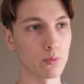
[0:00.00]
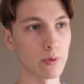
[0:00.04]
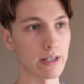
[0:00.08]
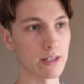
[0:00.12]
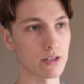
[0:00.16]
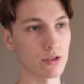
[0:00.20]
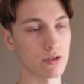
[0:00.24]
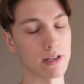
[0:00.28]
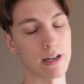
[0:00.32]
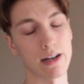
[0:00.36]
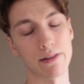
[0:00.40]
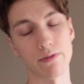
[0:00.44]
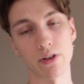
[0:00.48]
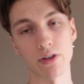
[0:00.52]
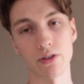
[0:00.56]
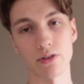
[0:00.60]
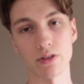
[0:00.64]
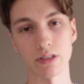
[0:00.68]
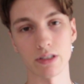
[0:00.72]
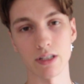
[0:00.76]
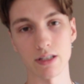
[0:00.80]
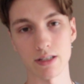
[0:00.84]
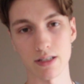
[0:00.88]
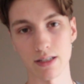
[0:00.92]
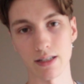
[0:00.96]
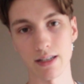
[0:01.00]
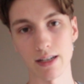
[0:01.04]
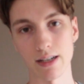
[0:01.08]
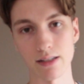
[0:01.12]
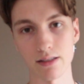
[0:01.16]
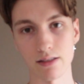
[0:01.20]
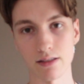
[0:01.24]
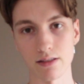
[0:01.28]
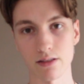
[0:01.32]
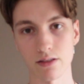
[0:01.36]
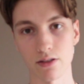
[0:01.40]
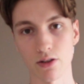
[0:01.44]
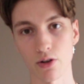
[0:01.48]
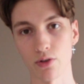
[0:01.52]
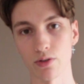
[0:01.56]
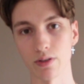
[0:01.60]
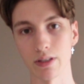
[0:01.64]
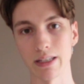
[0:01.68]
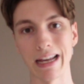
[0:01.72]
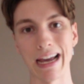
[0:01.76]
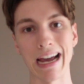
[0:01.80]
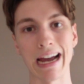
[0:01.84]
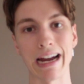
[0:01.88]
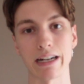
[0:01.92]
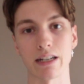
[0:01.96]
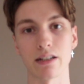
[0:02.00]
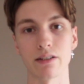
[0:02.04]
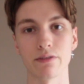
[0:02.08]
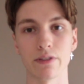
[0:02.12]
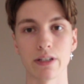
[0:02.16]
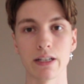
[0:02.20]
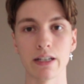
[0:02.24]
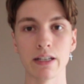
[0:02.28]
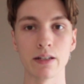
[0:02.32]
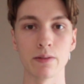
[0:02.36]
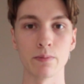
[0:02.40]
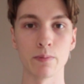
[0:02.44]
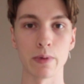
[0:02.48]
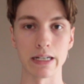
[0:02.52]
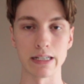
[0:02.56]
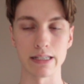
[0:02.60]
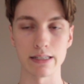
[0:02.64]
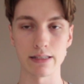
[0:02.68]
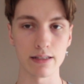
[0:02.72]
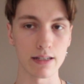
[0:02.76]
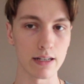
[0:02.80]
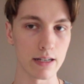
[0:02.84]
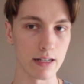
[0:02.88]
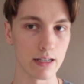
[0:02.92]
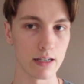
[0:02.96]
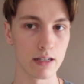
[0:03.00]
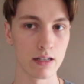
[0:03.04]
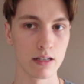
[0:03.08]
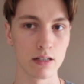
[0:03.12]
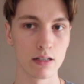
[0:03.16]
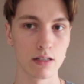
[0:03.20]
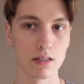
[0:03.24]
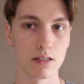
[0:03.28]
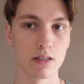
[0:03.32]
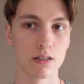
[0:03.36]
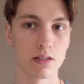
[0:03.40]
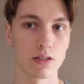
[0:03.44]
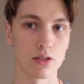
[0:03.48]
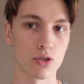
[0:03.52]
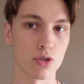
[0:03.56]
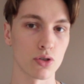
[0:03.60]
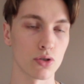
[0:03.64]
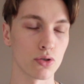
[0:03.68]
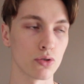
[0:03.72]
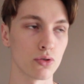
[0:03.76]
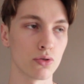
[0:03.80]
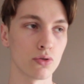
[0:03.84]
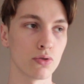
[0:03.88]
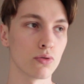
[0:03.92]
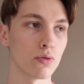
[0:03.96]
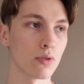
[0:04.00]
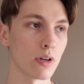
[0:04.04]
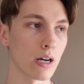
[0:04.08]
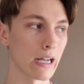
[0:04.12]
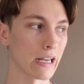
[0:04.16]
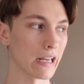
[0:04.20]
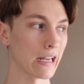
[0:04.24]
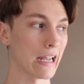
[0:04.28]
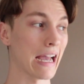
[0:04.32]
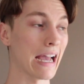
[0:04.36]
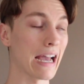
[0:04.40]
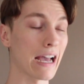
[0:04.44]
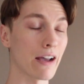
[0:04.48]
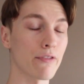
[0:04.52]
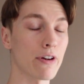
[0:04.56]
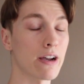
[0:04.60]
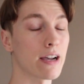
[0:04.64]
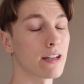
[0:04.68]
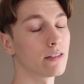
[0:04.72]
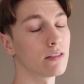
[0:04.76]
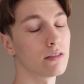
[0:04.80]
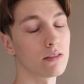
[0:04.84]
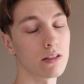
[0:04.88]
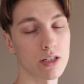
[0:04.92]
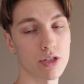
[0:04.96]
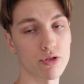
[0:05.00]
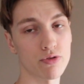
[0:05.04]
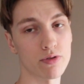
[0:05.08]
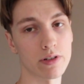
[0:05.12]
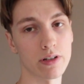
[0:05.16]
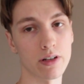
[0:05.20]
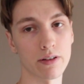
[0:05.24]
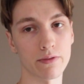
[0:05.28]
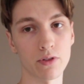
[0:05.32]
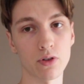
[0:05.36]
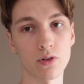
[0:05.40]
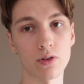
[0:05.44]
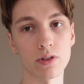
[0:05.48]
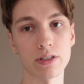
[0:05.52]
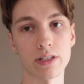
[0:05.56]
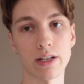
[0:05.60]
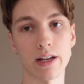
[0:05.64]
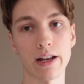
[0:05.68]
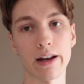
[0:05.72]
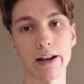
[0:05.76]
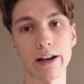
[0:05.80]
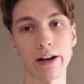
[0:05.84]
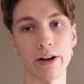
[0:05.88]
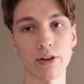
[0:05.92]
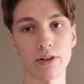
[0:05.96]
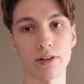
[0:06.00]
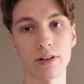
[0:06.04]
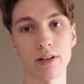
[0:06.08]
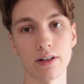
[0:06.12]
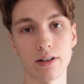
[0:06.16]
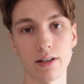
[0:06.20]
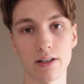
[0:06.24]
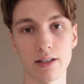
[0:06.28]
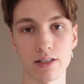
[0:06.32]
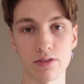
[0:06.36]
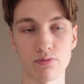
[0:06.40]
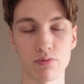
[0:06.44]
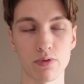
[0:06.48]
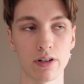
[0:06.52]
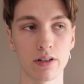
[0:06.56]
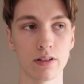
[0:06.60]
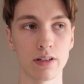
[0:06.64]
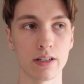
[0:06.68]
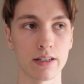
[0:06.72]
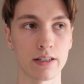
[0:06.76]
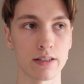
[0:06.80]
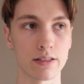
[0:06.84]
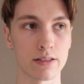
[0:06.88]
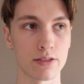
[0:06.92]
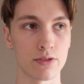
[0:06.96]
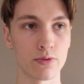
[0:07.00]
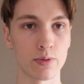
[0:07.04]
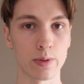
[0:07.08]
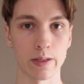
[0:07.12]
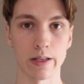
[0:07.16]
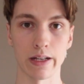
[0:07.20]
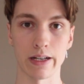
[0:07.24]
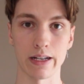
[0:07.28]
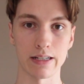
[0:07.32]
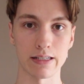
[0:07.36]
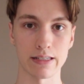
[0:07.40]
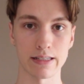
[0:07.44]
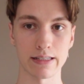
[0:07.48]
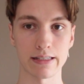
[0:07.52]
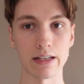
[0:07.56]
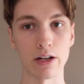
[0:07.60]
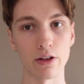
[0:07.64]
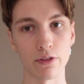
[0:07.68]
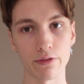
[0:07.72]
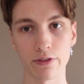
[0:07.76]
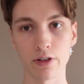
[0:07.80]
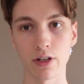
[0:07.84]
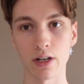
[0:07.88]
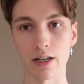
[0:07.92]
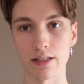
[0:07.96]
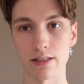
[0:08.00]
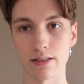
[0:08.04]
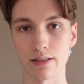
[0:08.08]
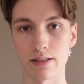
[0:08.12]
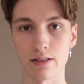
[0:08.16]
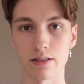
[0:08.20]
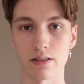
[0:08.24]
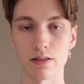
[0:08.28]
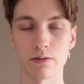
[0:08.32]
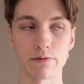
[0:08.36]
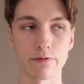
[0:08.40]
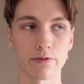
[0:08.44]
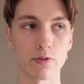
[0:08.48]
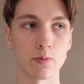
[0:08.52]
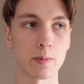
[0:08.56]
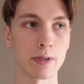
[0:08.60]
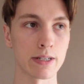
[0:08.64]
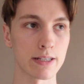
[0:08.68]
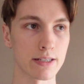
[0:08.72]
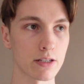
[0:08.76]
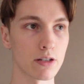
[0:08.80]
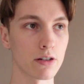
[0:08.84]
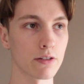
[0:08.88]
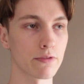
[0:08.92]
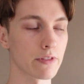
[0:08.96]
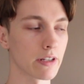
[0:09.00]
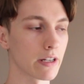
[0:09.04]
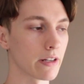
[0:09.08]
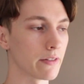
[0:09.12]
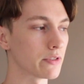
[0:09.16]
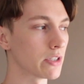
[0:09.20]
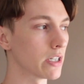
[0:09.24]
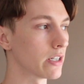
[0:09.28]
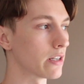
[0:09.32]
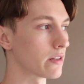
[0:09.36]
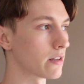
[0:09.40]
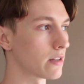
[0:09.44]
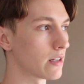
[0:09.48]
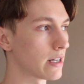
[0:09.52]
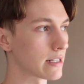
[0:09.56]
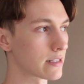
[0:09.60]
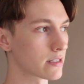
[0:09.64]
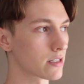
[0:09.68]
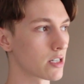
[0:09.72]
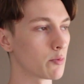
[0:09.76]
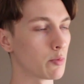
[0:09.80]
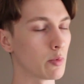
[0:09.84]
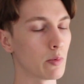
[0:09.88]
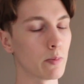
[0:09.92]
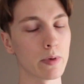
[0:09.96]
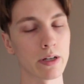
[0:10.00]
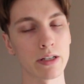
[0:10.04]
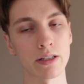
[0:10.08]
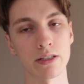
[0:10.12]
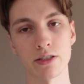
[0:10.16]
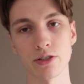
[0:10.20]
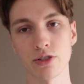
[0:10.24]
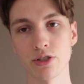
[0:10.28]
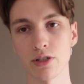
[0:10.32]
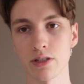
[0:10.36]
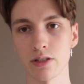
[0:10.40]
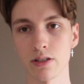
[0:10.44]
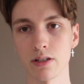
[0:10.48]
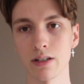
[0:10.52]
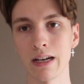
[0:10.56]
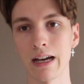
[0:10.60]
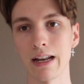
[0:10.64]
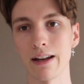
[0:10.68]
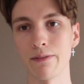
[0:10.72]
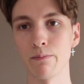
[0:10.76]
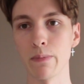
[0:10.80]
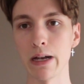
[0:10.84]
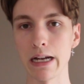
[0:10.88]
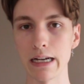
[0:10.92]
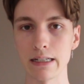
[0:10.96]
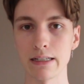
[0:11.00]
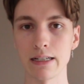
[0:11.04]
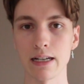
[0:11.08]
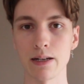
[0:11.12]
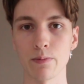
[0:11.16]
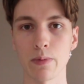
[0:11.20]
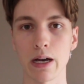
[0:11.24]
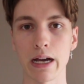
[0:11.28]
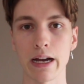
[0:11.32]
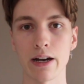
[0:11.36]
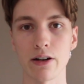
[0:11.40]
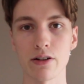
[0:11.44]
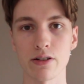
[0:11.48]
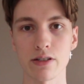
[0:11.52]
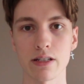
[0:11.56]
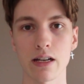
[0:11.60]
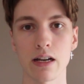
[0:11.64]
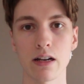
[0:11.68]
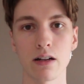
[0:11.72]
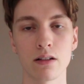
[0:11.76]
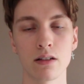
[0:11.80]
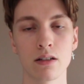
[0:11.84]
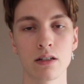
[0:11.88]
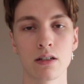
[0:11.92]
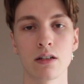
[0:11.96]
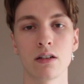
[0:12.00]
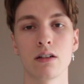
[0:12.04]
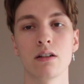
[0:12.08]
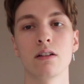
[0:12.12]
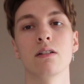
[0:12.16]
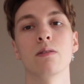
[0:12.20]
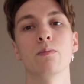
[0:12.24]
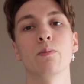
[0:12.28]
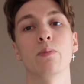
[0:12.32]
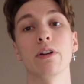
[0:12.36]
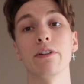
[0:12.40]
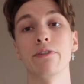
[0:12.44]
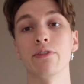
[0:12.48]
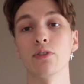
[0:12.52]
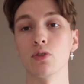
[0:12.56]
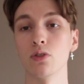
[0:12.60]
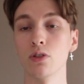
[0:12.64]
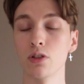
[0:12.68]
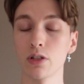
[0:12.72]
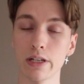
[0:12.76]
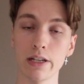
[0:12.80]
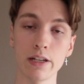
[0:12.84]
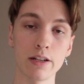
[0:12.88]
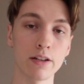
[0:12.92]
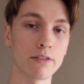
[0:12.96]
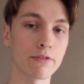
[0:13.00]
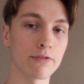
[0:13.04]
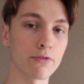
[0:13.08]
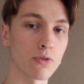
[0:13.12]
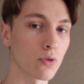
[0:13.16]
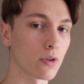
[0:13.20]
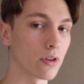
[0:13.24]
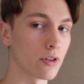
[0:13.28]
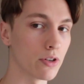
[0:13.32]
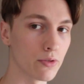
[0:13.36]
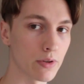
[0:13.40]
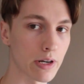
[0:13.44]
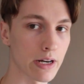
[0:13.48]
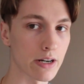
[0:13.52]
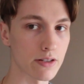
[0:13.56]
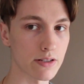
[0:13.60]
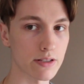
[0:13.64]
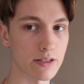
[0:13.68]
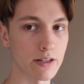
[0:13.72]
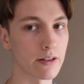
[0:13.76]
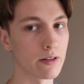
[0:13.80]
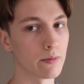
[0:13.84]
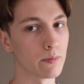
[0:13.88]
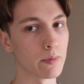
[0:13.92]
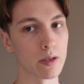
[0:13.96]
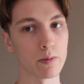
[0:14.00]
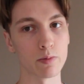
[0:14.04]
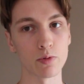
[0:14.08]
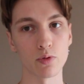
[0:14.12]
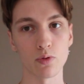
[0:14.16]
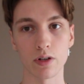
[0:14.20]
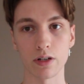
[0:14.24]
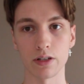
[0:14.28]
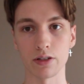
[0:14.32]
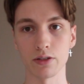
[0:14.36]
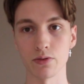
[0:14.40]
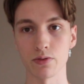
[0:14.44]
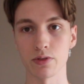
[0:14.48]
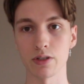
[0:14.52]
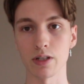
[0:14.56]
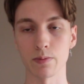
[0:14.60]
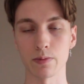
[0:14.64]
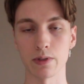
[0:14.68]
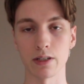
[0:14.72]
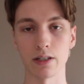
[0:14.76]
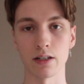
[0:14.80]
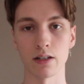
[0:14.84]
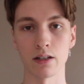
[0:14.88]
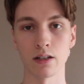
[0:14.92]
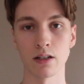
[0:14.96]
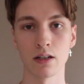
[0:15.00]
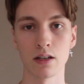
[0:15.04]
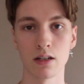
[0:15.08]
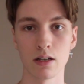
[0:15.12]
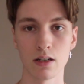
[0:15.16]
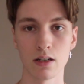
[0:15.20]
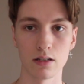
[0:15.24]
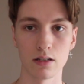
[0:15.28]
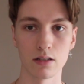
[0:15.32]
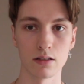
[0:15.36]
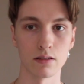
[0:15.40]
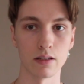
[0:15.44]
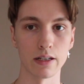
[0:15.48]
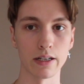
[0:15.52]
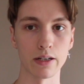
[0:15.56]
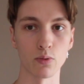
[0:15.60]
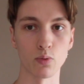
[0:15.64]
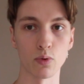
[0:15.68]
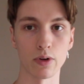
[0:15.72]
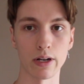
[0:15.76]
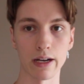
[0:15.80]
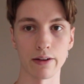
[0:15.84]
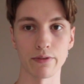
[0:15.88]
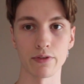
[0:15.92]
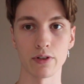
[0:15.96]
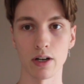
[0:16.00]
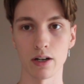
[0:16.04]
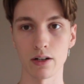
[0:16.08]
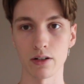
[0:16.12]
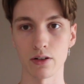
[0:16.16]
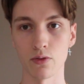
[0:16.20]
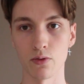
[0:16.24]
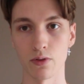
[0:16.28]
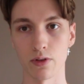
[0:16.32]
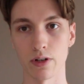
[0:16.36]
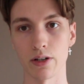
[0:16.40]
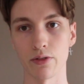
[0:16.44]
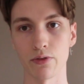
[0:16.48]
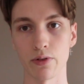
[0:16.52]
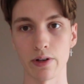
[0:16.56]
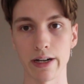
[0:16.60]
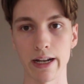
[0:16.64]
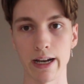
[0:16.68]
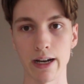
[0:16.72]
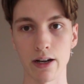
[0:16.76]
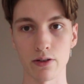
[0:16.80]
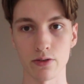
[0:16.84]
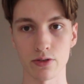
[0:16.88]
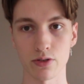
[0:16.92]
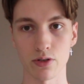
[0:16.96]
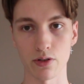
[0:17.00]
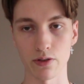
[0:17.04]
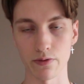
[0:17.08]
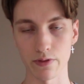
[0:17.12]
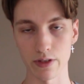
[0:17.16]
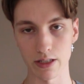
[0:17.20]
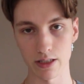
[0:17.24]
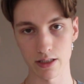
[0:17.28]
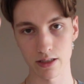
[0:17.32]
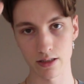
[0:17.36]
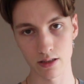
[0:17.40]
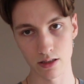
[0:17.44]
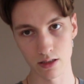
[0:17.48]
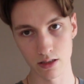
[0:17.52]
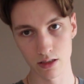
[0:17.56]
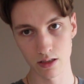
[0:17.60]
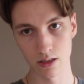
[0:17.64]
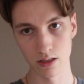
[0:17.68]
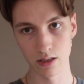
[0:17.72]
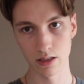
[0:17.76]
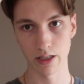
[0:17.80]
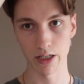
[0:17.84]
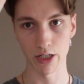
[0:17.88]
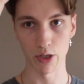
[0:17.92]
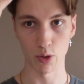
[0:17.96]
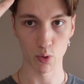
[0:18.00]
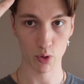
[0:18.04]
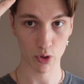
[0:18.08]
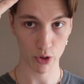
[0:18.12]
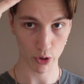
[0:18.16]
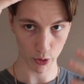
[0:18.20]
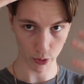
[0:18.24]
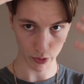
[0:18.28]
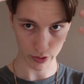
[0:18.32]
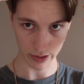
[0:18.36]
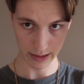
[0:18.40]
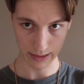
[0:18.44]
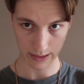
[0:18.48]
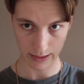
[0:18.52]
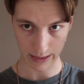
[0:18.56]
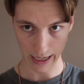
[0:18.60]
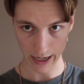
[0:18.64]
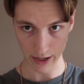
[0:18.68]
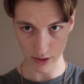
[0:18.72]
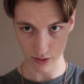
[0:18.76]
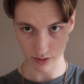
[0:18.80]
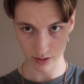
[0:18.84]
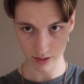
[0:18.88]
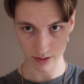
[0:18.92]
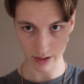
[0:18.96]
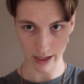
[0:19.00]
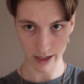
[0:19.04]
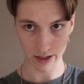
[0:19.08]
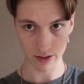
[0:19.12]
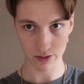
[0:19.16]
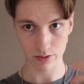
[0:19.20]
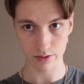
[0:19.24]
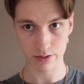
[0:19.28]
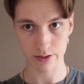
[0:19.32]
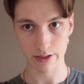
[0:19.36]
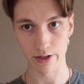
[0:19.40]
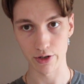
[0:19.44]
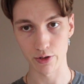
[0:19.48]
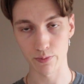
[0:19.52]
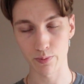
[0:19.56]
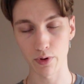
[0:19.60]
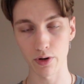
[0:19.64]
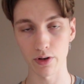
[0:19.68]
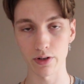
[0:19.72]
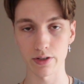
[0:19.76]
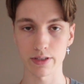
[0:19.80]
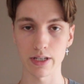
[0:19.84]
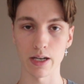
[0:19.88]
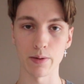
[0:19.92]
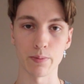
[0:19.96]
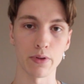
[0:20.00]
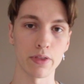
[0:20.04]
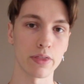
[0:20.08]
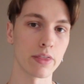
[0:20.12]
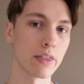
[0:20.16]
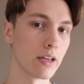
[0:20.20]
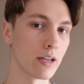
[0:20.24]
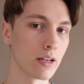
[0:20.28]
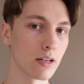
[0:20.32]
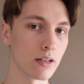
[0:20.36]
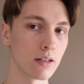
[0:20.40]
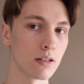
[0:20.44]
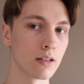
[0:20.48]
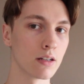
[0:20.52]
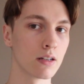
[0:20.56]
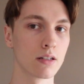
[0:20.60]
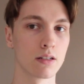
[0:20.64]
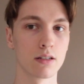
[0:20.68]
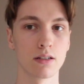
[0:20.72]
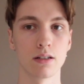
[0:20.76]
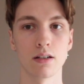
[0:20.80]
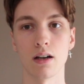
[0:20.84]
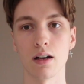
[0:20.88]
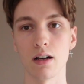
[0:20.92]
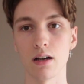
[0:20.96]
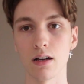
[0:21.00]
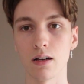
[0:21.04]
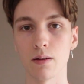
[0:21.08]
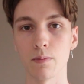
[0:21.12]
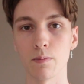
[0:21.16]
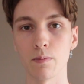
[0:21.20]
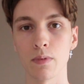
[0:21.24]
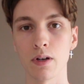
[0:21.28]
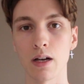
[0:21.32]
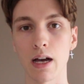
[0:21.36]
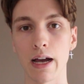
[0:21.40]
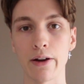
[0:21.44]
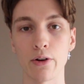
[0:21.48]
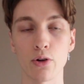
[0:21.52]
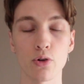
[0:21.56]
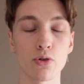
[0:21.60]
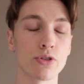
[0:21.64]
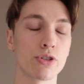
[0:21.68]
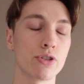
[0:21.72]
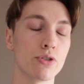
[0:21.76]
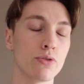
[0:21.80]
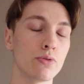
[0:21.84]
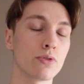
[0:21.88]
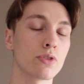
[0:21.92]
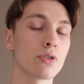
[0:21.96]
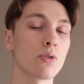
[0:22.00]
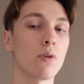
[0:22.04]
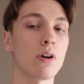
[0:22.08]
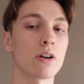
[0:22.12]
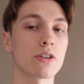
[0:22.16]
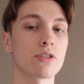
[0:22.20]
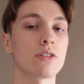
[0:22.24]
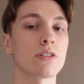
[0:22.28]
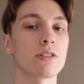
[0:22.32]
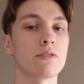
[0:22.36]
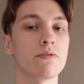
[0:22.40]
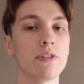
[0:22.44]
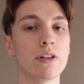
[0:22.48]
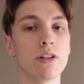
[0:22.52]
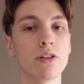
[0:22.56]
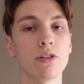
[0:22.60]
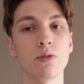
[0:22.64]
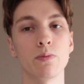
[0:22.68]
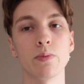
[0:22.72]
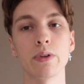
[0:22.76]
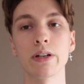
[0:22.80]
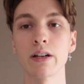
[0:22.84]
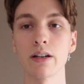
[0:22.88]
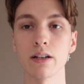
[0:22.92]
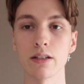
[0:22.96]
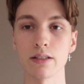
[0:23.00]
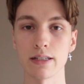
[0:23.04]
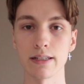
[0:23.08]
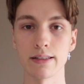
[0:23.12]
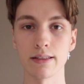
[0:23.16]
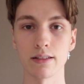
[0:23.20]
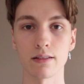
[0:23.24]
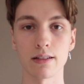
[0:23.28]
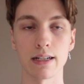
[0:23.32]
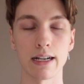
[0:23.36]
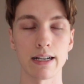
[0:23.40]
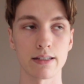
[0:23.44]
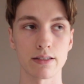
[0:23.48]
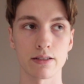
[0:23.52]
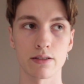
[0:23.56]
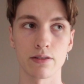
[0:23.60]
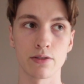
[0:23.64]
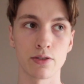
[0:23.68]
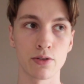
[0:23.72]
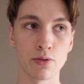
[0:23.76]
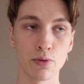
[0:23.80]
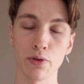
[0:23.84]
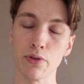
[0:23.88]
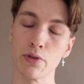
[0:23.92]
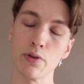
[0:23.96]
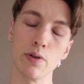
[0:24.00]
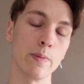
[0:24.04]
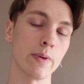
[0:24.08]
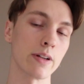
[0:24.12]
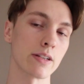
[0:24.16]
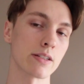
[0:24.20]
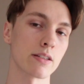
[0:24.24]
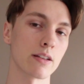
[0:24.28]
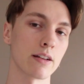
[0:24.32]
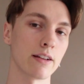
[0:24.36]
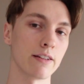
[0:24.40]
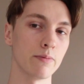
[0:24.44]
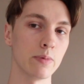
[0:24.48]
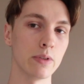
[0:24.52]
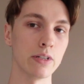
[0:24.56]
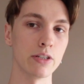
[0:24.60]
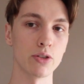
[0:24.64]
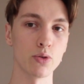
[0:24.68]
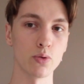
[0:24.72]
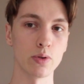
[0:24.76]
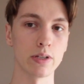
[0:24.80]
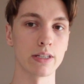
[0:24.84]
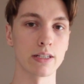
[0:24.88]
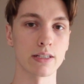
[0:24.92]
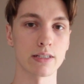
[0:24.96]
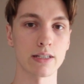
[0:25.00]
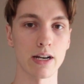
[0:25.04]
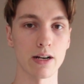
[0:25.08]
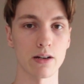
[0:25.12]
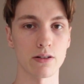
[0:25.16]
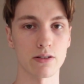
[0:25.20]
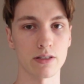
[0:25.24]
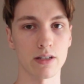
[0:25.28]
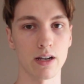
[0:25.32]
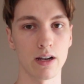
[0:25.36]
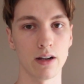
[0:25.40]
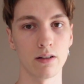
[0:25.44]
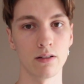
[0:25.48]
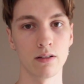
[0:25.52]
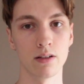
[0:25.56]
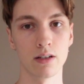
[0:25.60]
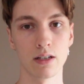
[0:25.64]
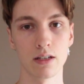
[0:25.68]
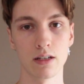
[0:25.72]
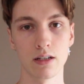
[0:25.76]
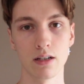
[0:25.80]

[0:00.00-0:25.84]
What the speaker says: we actually have under a dozen cases currently active in my city. So I have had the luxury of going to get a haircut as well as doing like a self-cut system for myself that I've done in the last couple months just to kind of maintain my hairstyle. But if you're looking for a new hairstyle, maybe you want to do something like what I've got going on right now, sort of this, curtains hairstyle, center part type of thing. I urge you to watch this video because in the last 2 or 3 months that I've been doing this hairstyle,